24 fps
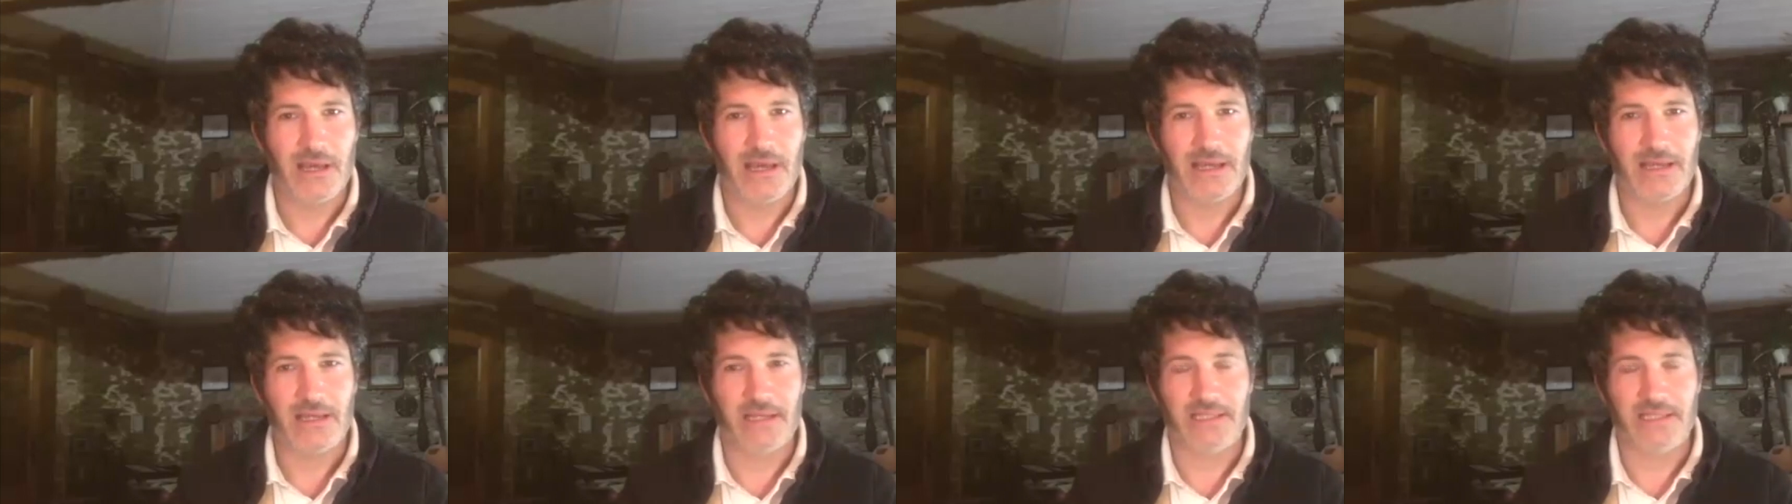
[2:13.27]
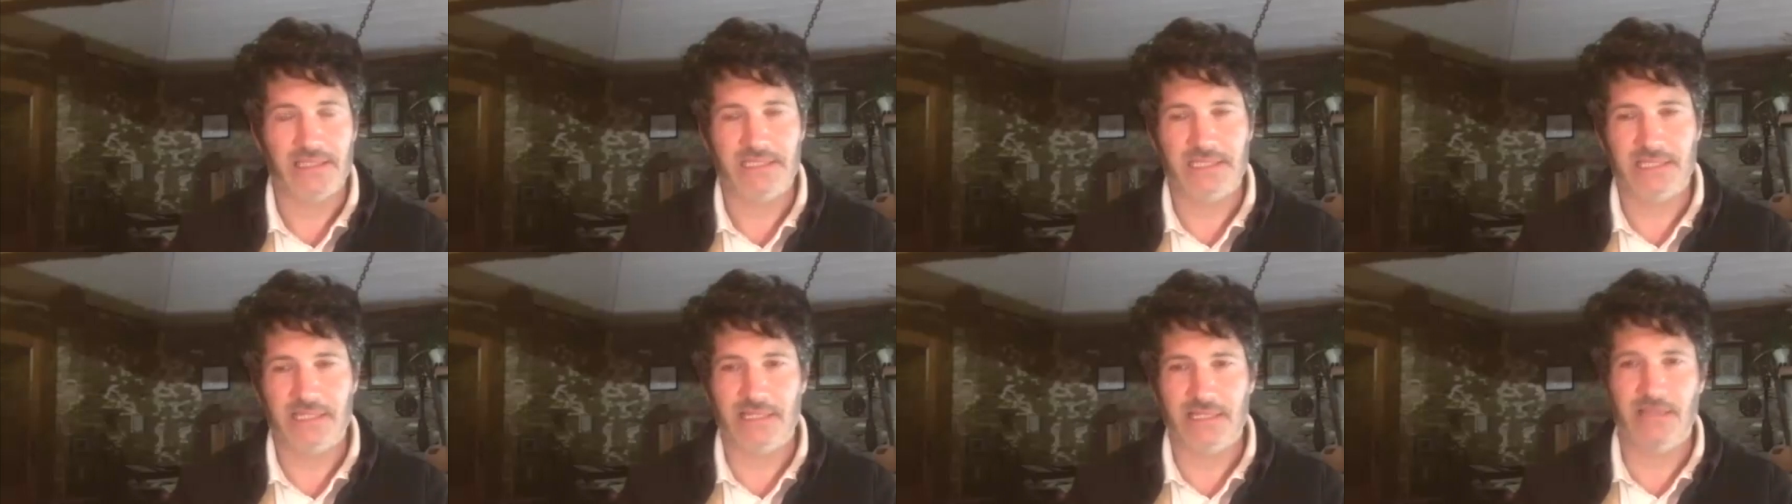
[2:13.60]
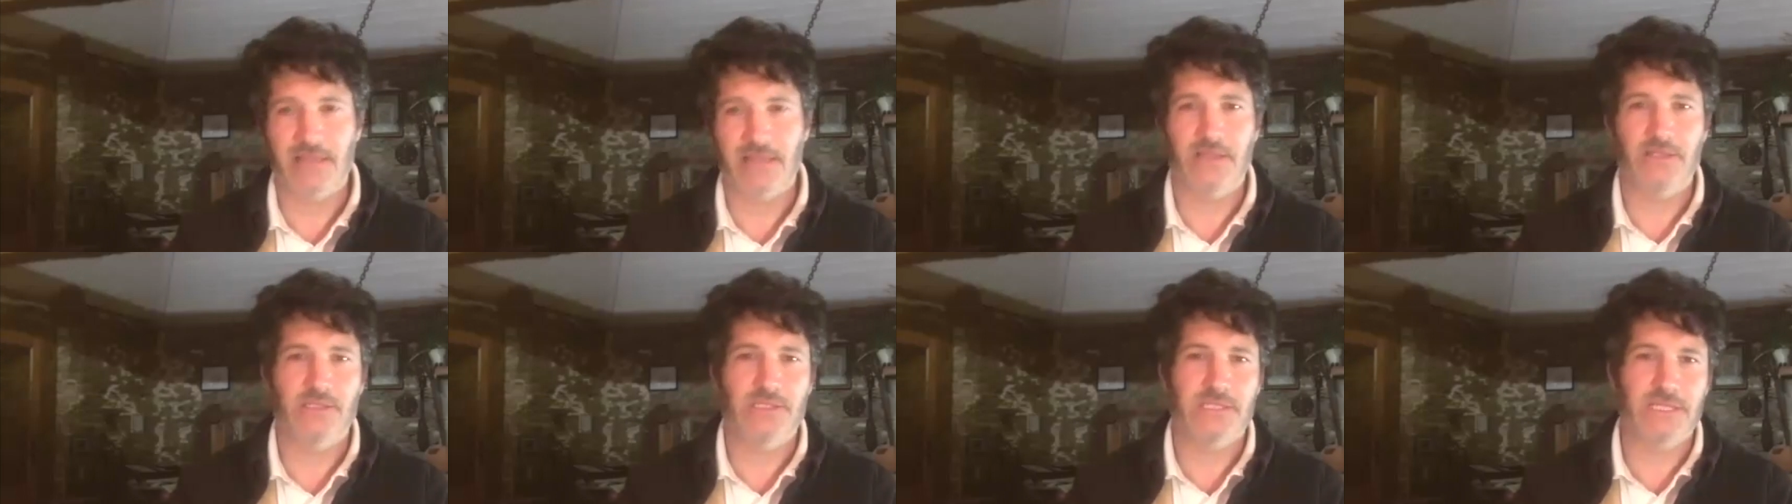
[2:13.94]
And I studied
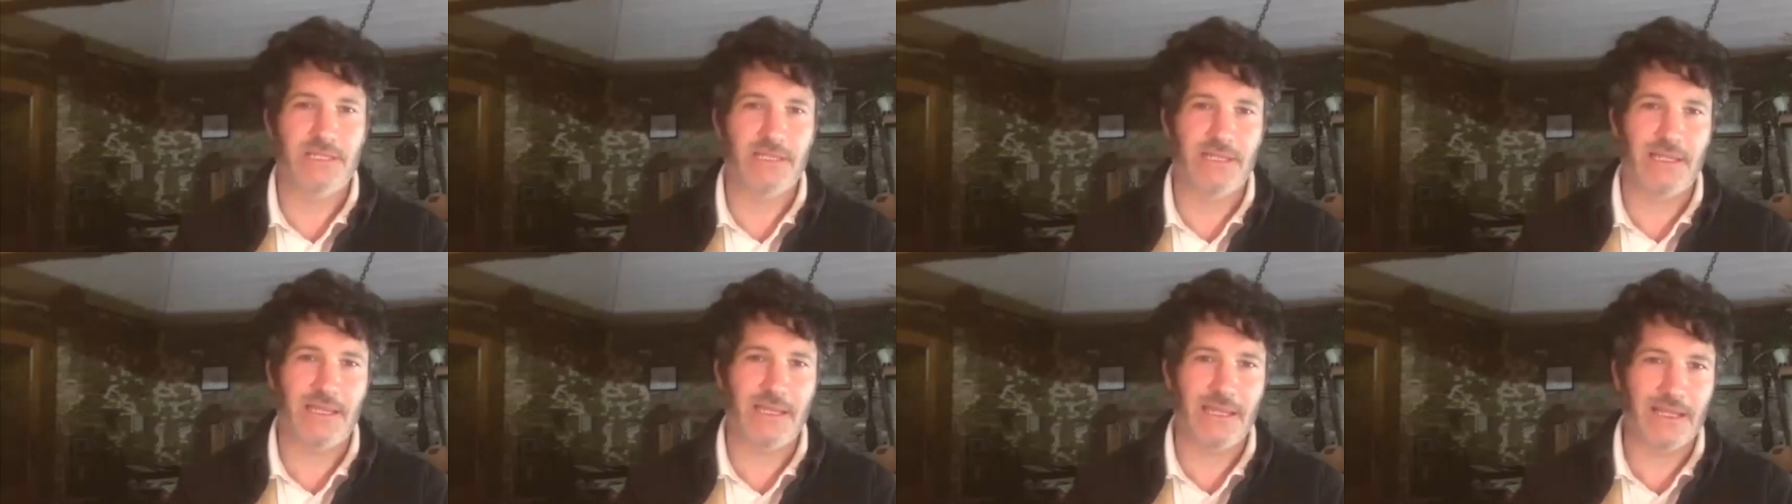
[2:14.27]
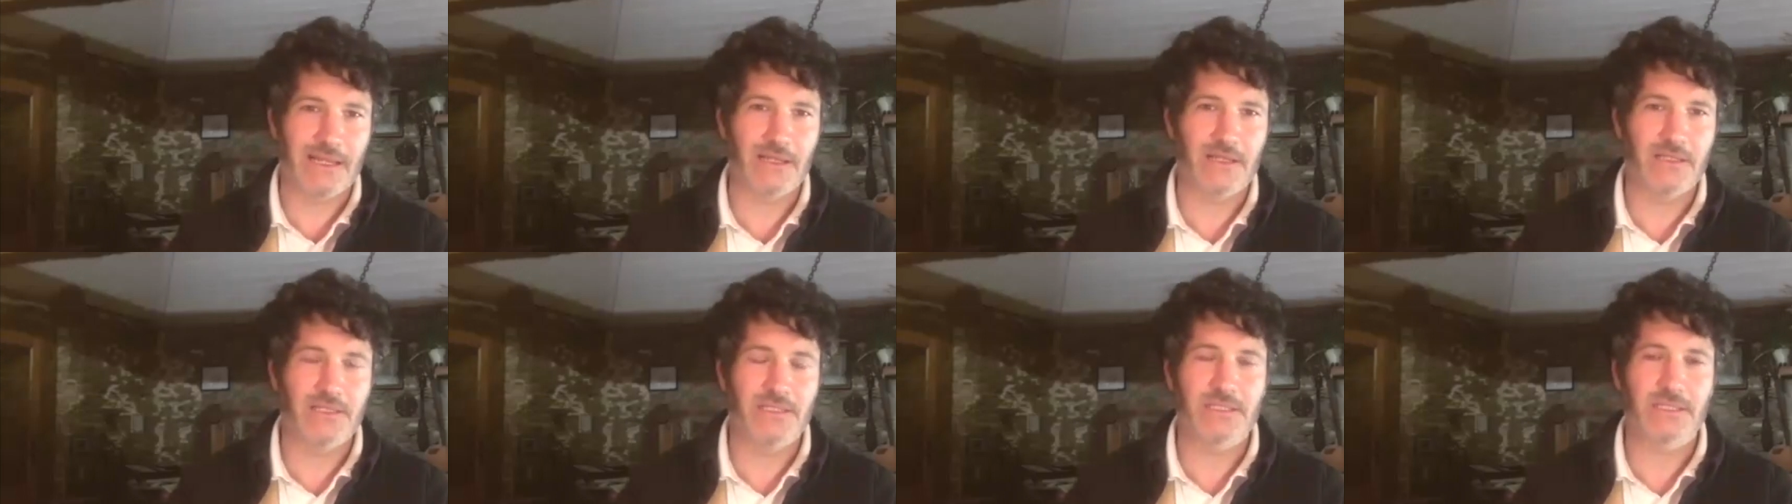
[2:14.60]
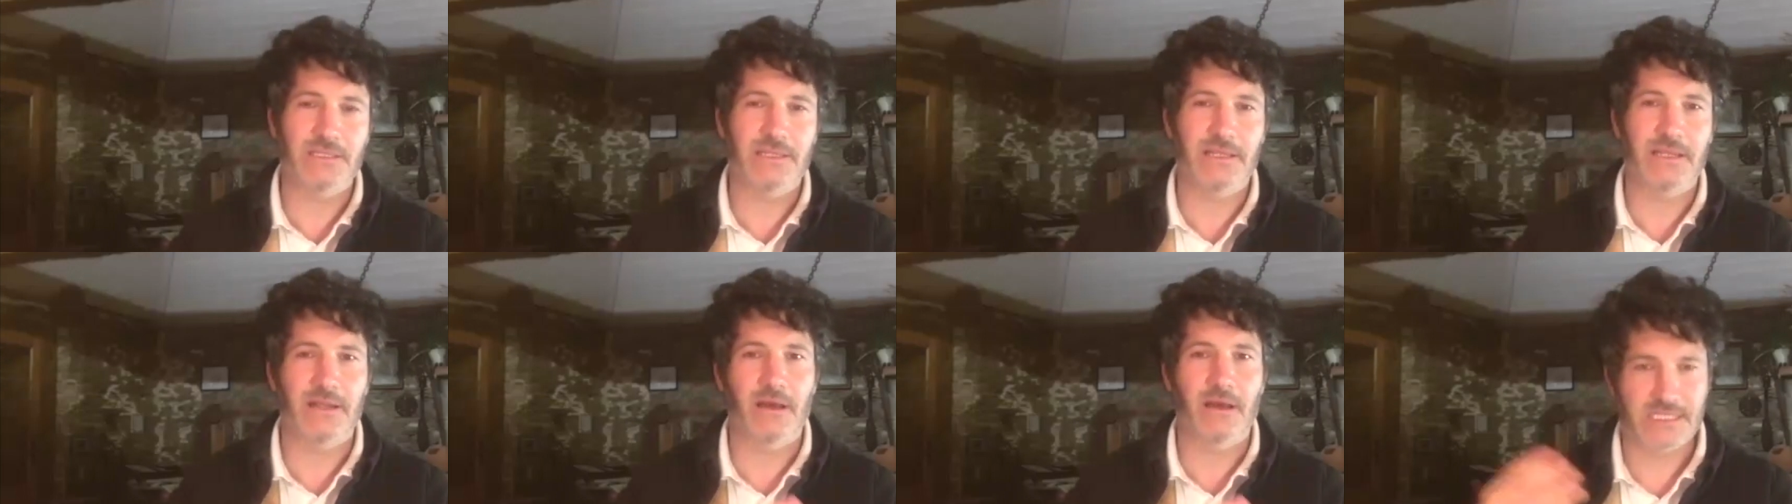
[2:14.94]
those in England,
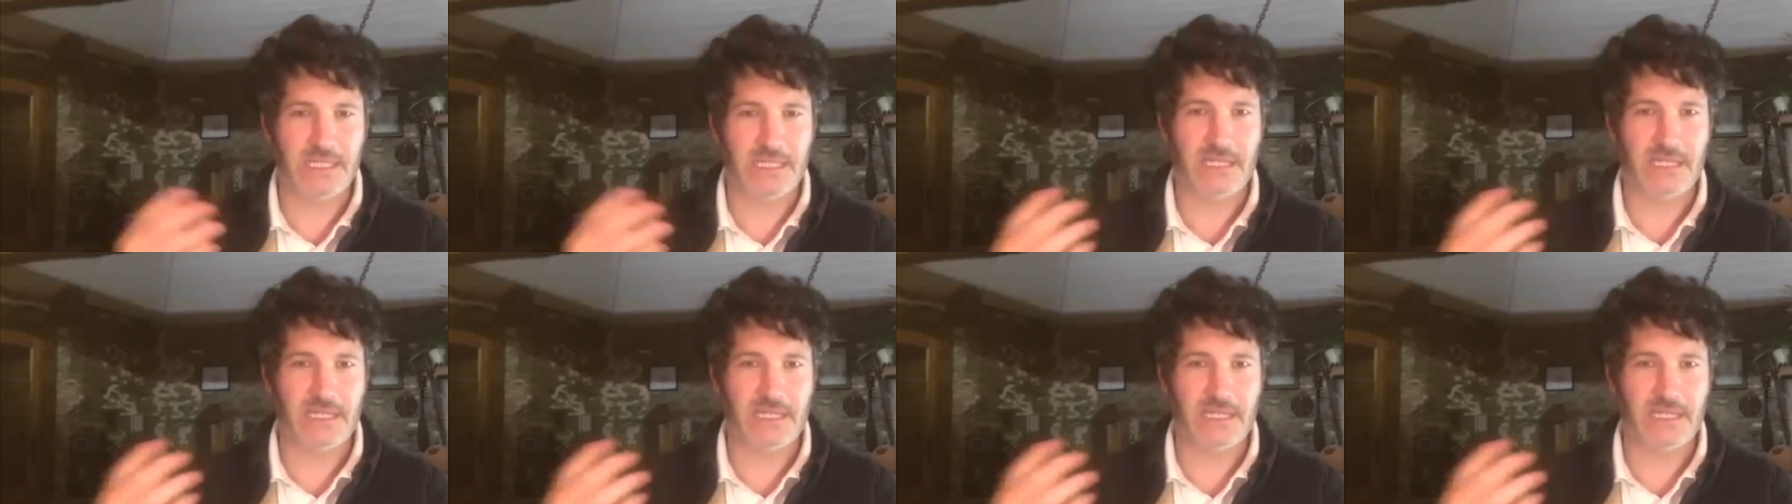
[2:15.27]
and then I